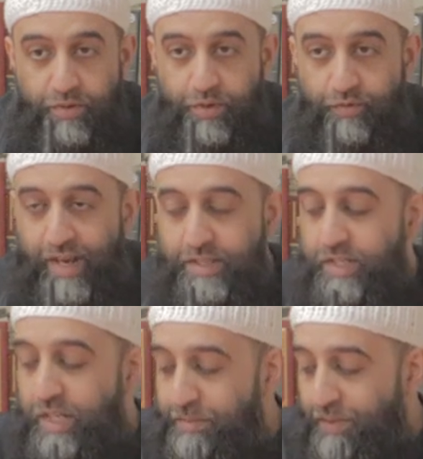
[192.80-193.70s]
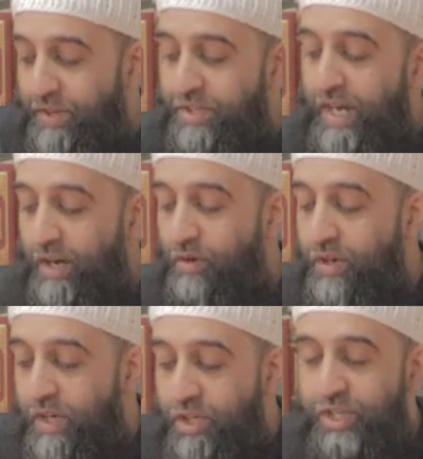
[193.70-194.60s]
So the raising up of the
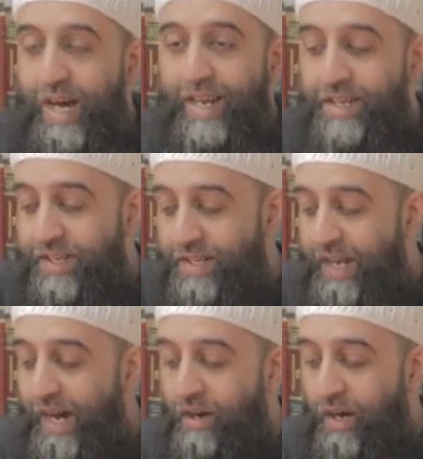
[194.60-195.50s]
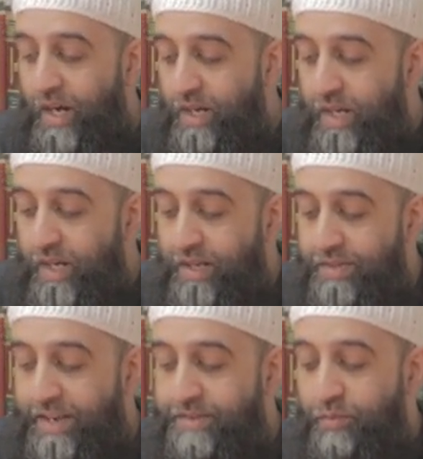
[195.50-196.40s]
tail, shalat al-naqa,
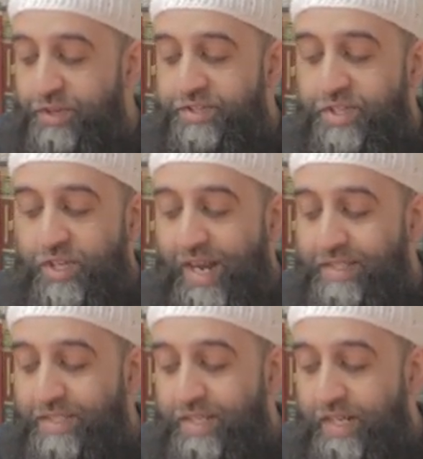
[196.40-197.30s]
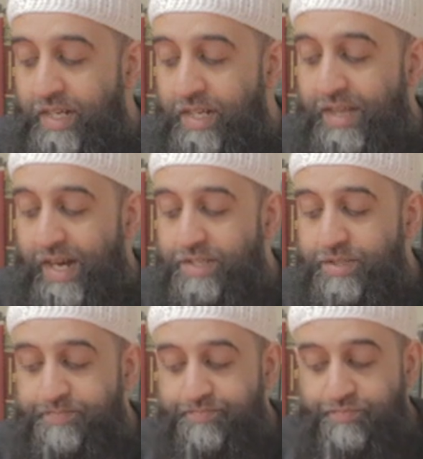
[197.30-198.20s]
that would suggest that